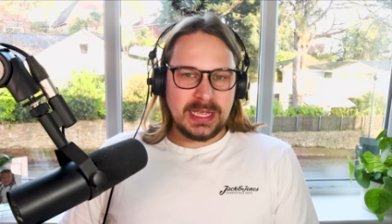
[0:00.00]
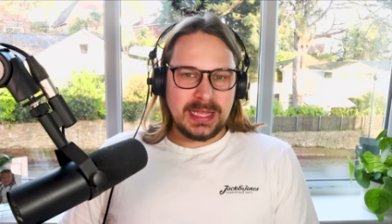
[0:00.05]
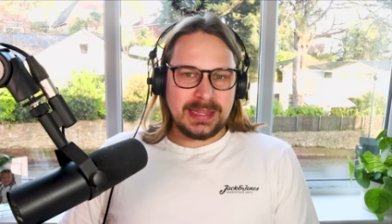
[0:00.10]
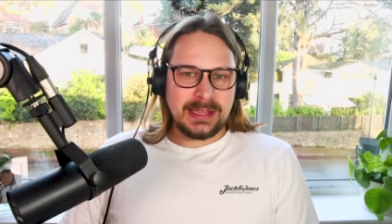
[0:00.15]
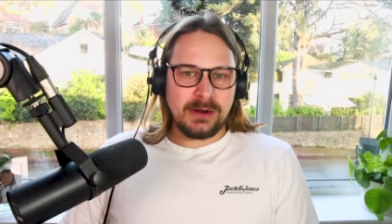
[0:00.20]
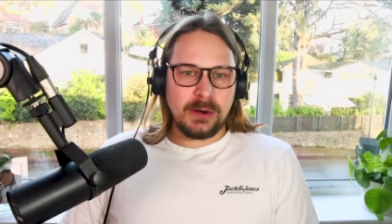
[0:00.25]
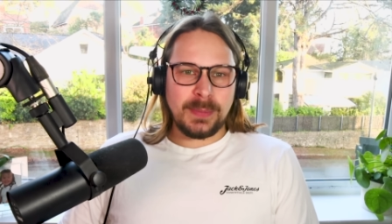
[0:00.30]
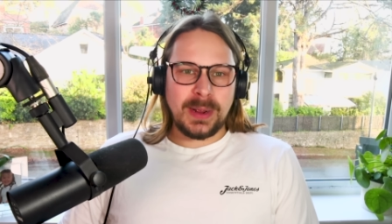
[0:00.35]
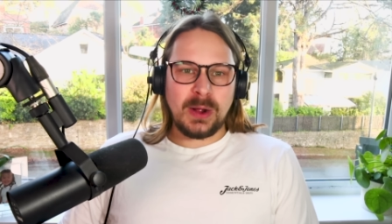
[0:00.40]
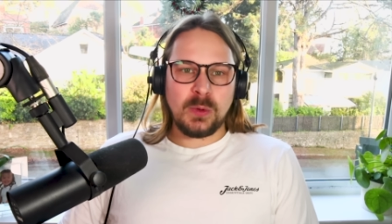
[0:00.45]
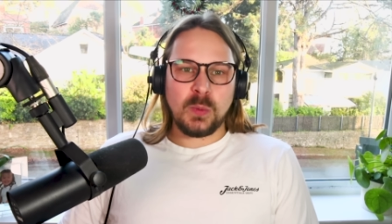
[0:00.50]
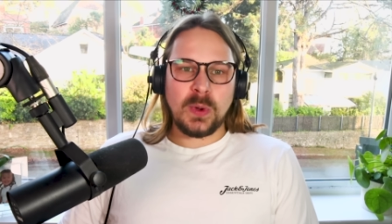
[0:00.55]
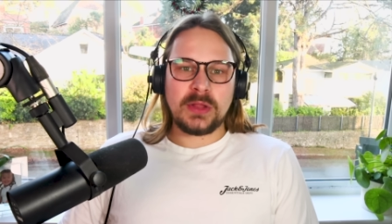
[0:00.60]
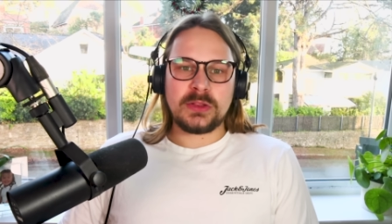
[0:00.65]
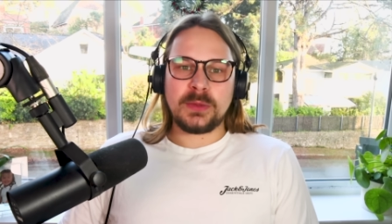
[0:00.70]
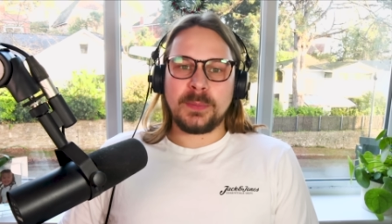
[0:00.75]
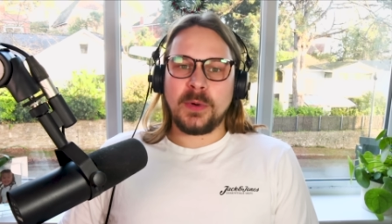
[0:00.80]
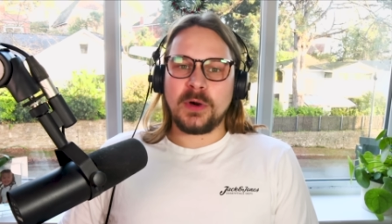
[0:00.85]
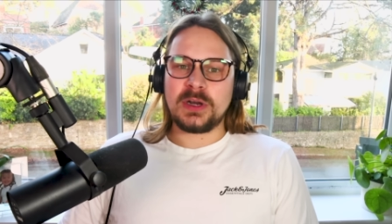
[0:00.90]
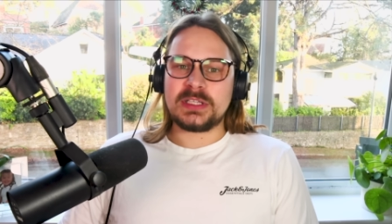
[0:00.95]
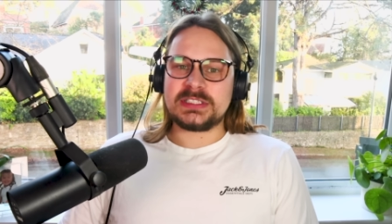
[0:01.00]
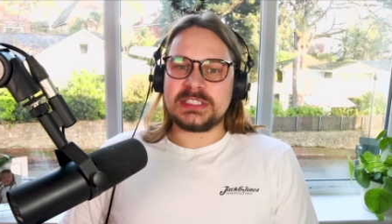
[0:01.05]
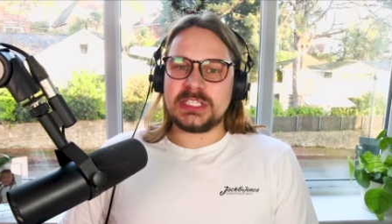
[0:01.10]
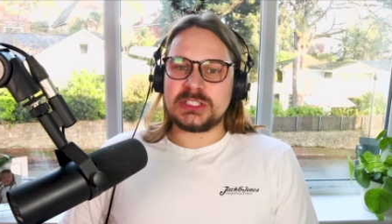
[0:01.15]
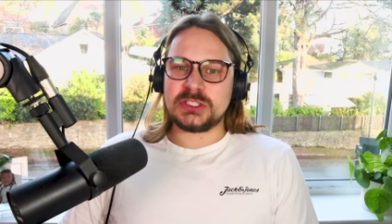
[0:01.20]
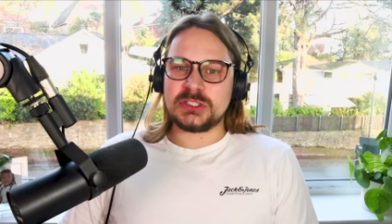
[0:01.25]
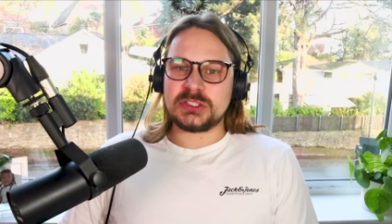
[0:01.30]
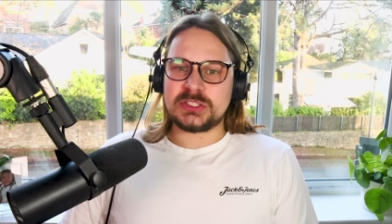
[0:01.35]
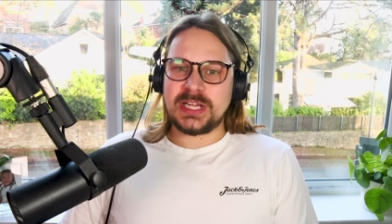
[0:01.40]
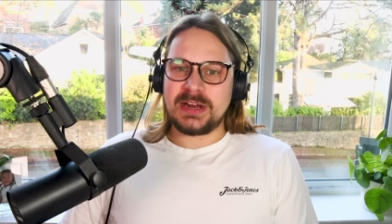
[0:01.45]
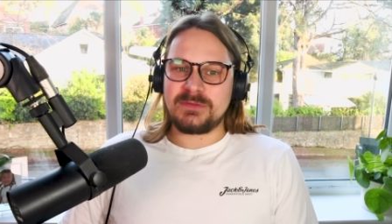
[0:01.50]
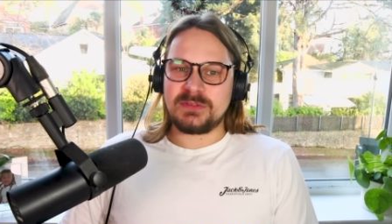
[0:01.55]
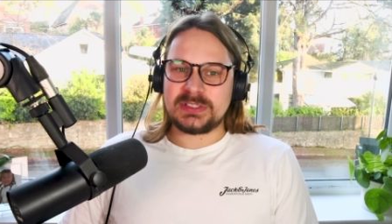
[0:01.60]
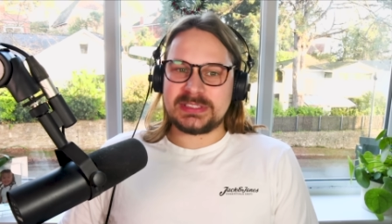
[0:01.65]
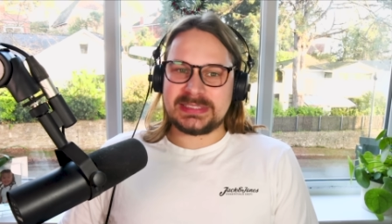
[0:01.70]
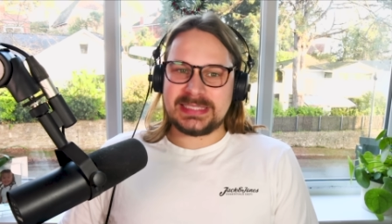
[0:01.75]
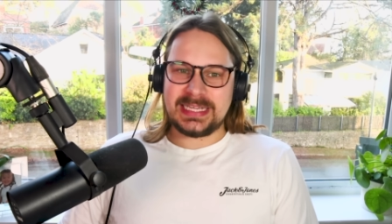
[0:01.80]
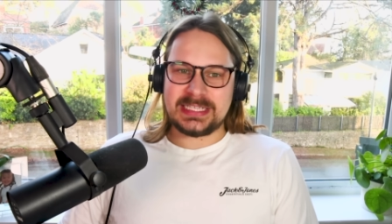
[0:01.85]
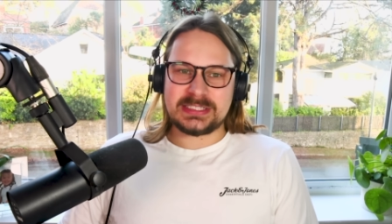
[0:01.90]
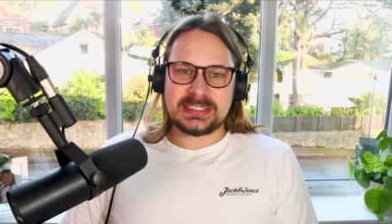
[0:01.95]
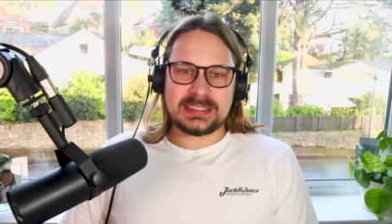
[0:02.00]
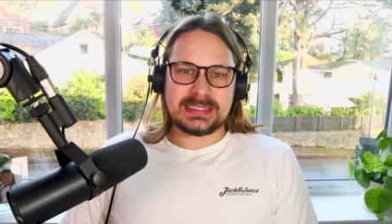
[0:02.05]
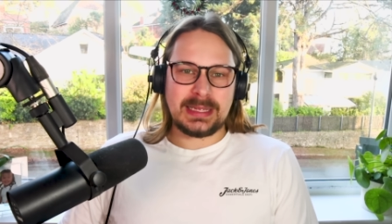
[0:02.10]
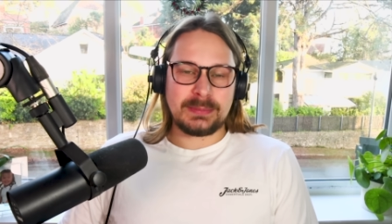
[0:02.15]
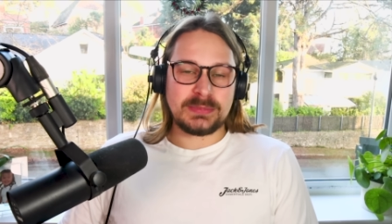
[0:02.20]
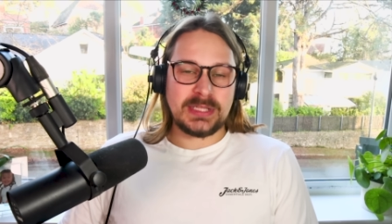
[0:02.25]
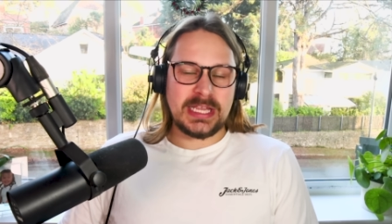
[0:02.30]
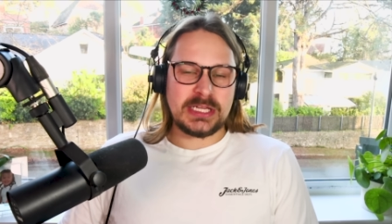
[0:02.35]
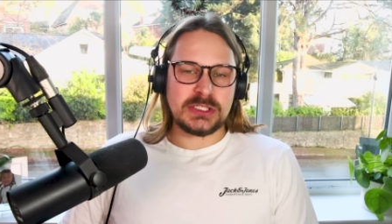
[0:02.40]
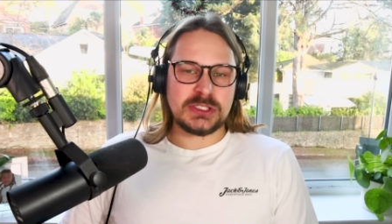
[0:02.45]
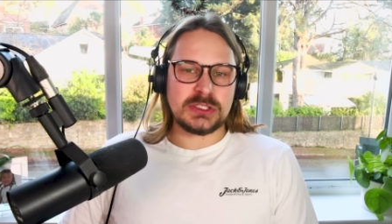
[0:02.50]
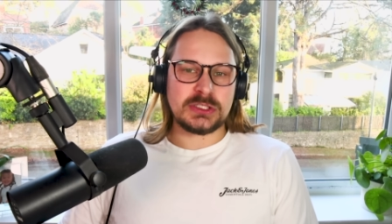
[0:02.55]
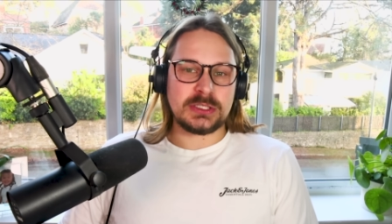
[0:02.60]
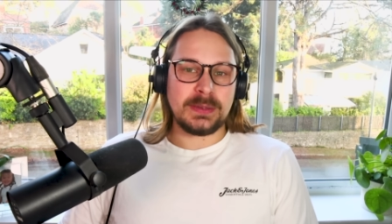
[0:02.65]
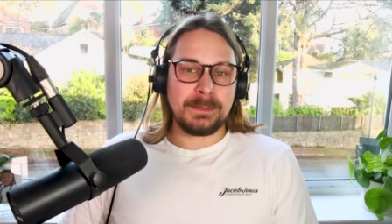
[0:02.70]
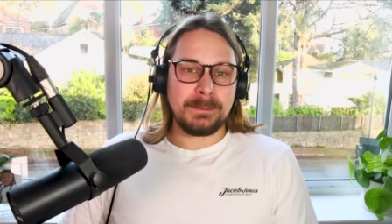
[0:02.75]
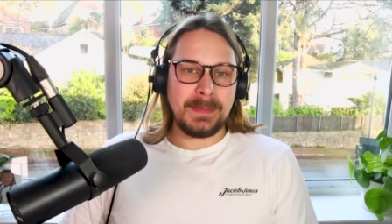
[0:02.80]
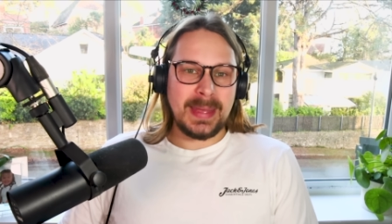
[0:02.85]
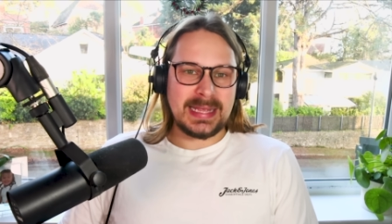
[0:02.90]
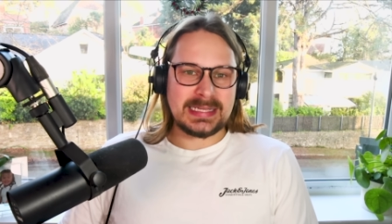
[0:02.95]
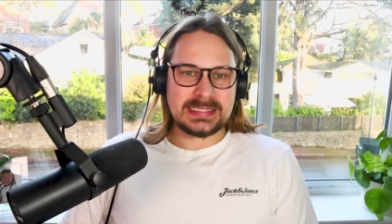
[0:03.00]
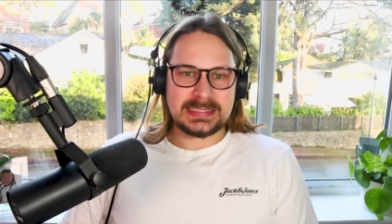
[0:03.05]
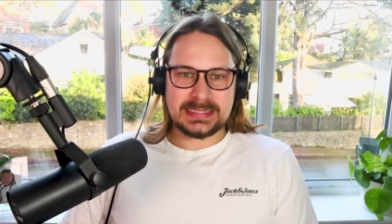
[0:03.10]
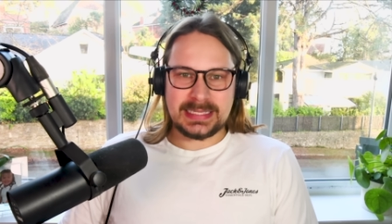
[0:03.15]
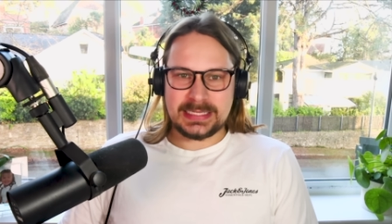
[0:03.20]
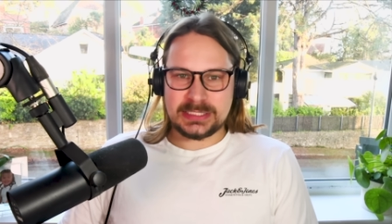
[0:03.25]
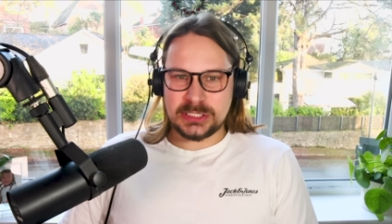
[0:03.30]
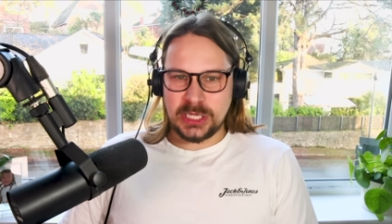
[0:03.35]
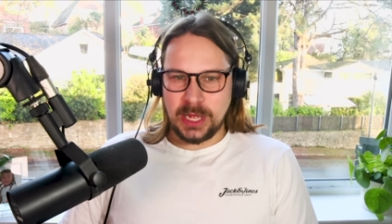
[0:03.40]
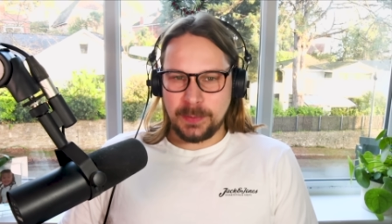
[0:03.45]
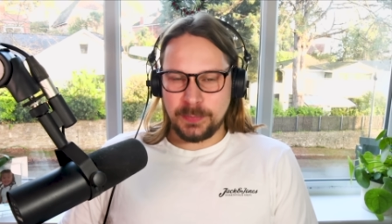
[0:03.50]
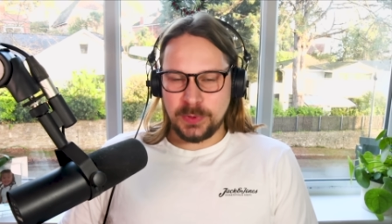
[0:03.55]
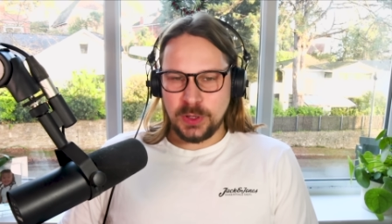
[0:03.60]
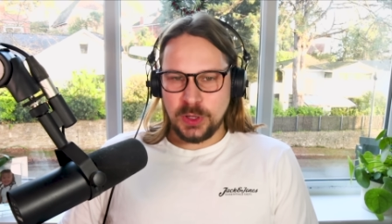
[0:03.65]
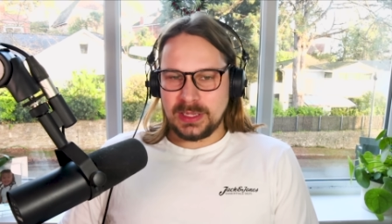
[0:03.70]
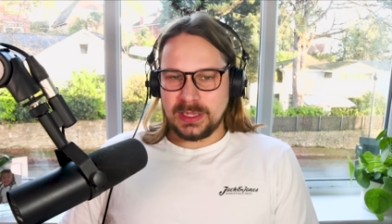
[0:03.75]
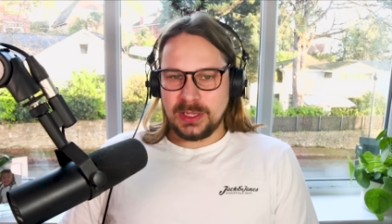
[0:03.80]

they're about whether politicians can resist the temptation to mess things up